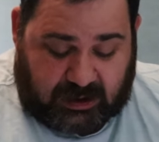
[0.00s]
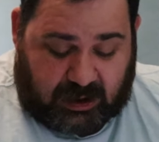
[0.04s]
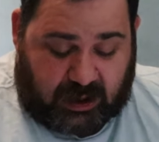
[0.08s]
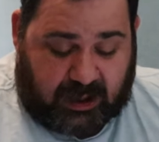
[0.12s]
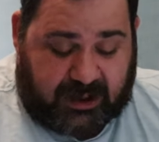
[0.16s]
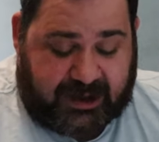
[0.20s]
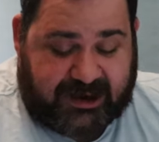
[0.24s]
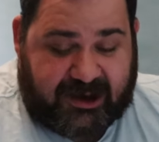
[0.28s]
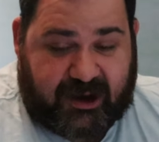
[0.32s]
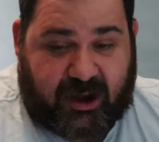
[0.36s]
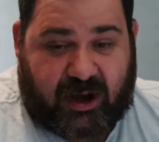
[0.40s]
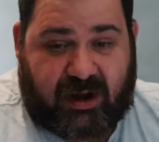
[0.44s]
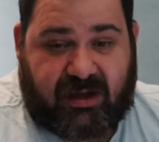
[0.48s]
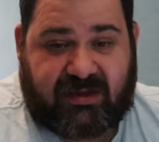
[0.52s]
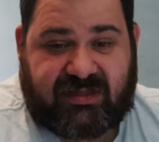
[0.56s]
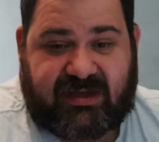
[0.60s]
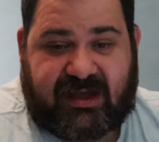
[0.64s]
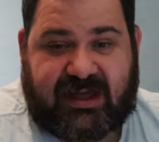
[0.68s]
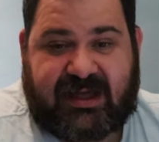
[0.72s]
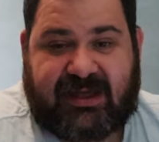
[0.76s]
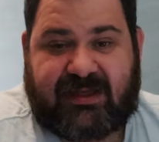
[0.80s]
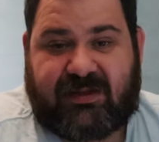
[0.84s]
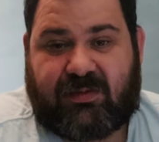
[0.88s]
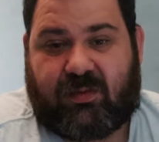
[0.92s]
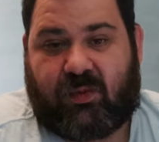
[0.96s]
I know
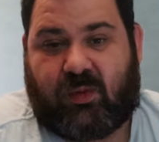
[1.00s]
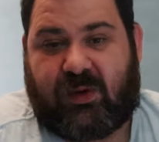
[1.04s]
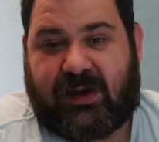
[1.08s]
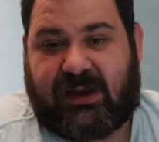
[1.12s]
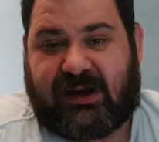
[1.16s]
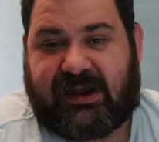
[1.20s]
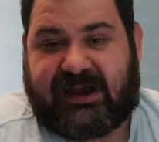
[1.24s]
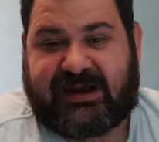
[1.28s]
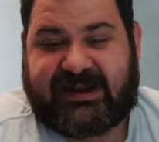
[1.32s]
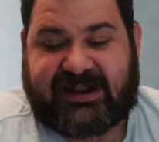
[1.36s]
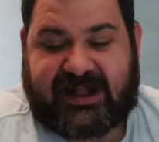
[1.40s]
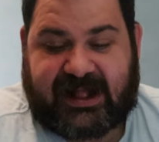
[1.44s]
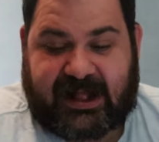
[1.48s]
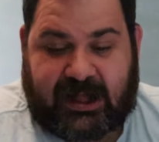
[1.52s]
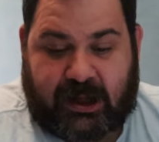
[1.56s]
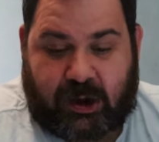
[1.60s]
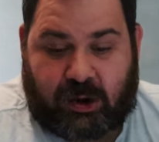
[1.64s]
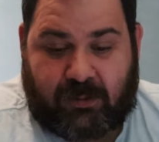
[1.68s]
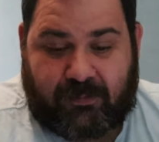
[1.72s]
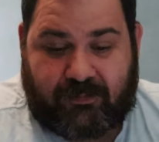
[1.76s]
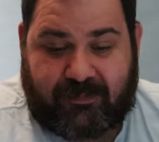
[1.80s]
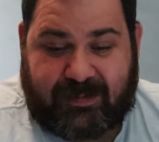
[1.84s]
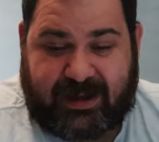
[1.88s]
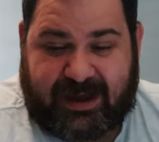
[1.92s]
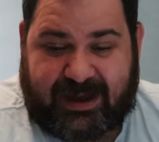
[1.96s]
they're willing to
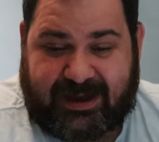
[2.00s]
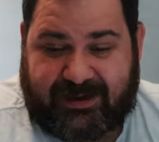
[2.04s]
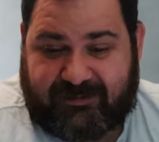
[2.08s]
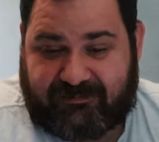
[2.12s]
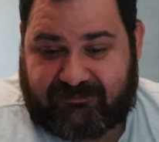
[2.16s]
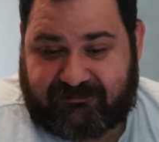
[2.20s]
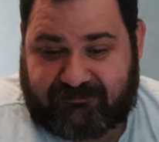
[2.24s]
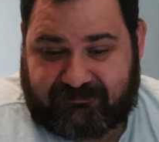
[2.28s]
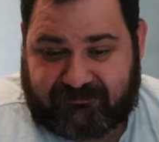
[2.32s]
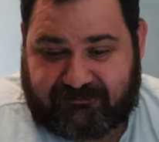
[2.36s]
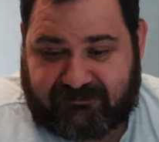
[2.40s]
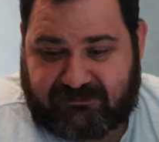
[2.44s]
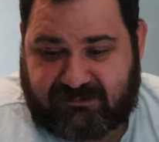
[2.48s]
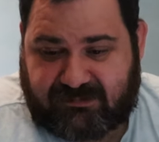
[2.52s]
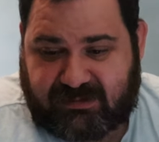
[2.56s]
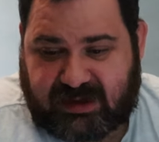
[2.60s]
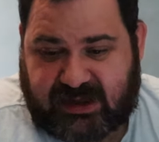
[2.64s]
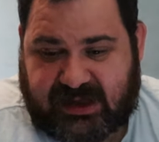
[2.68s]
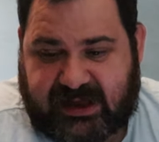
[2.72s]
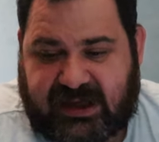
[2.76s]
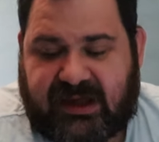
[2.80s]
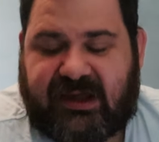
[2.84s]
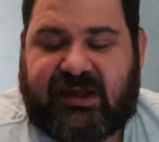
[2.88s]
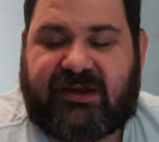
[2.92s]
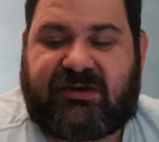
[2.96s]
help me.
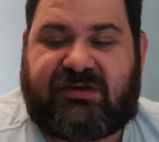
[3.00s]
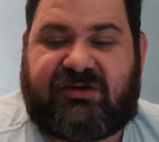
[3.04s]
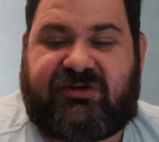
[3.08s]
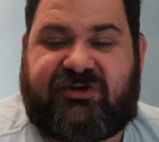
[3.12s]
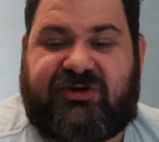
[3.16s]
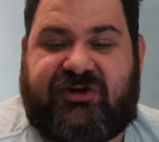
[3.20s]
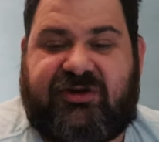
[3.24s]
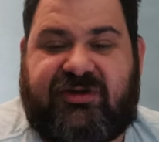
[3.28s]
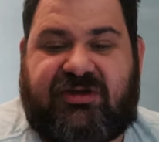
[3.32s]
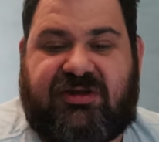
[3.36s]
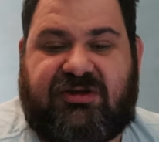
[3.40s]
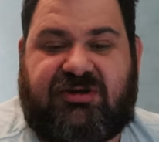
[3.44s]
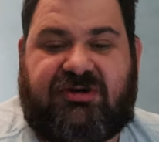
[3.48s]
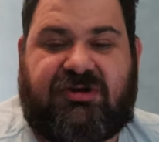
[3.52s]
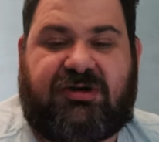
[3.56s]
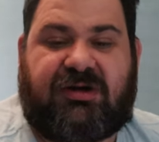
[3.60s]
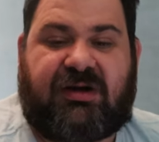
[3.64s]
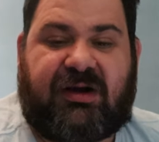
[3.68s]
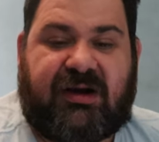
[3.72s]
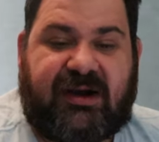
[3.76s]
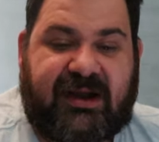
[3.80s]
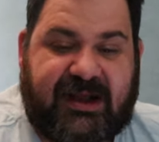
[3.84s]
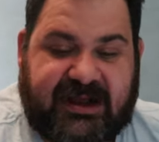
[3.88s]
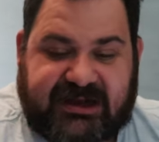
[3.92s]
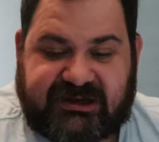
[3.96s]
It's just
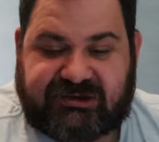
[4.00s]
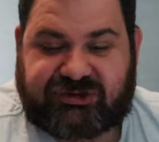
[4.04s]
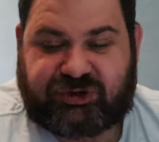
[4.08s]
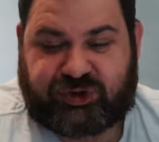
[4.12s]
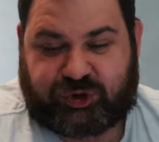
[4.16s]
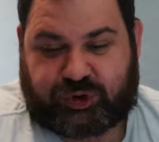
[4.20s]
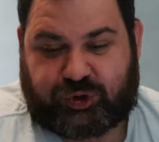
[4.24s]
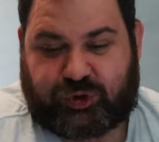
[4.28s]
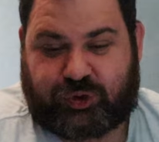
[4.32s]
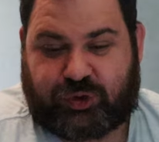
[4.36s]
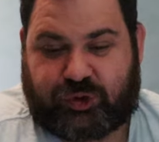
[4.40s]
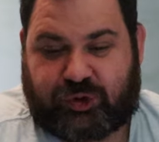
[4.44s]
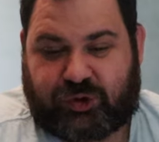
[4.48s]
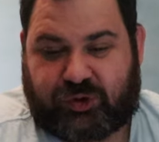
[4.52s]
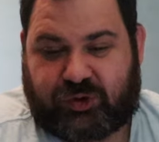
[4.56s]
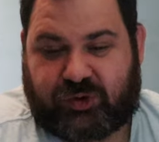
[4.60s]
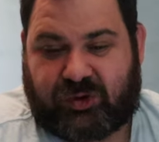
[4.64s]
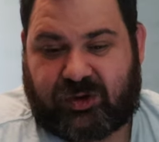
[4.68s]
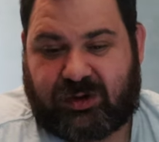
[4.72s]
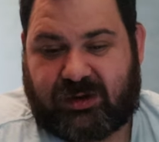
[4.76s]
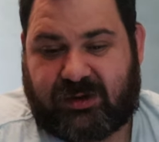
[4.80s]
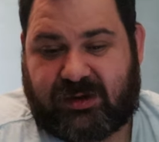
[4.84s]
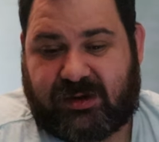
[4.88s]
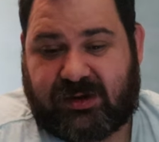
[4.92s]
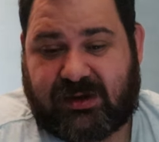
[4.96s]
trying to
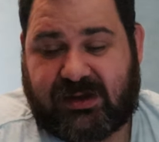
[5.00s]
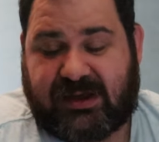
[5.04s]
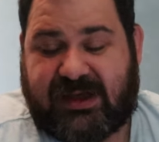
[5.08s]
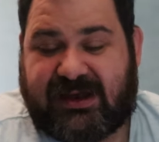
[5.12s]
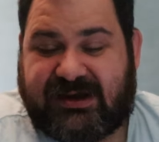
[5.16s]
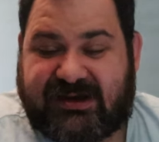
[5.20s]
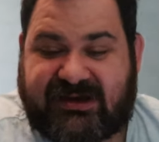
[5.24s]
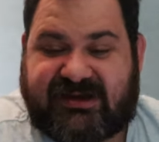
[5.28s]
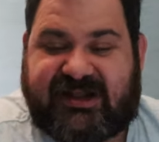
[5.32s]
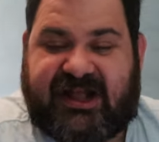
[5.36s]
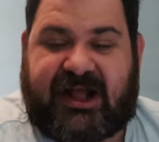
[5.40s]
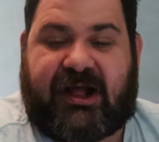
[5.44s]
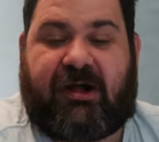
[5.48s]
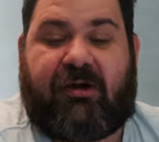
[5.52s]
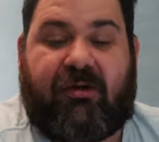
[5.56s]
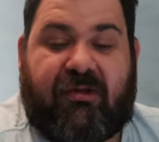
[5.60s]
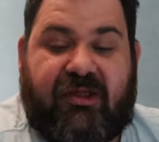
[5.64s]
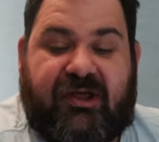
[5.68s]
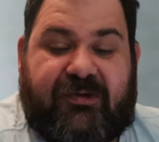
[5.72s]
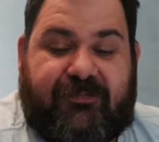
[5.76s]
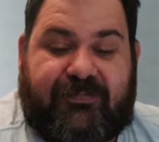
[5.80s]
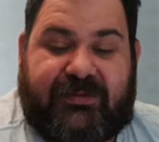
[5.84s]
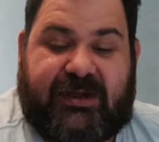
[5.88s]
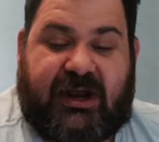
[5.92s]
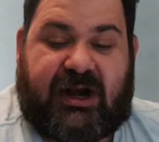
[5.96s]
tell
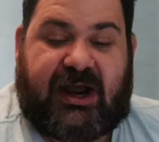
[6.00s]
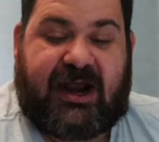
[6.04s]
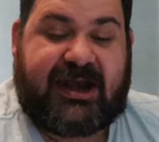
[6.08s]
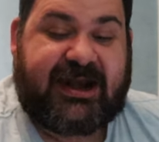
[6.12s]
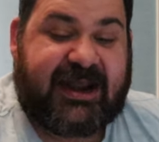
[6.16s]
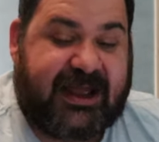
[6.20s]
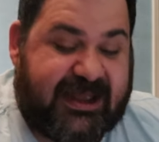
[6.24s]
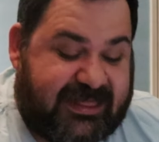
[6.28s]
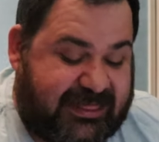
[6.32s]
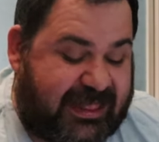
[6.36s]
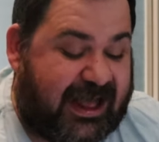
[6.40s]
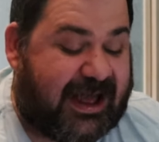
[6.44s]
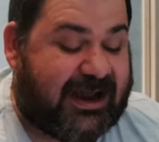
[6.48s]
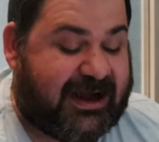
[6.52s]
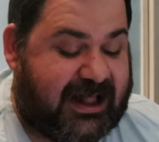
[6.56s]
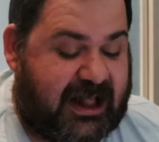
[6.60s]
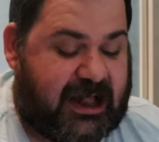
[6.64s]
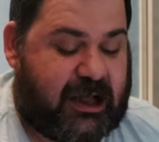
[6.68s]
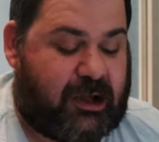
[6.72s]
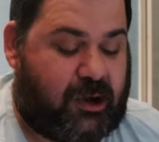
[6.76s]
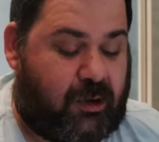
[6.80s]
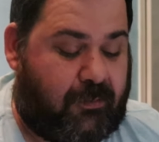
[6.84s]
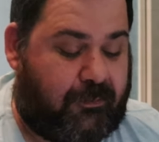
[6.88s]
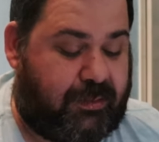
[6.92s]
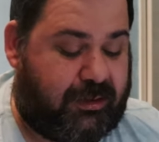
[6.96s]
them that I need that
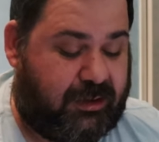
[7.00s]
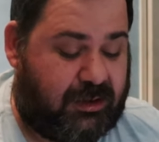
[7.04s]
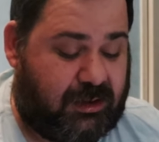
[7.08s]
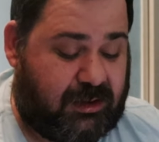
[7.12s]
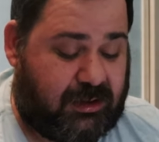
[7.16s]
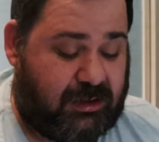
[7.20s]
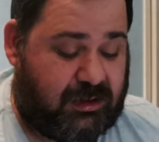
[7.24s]
help.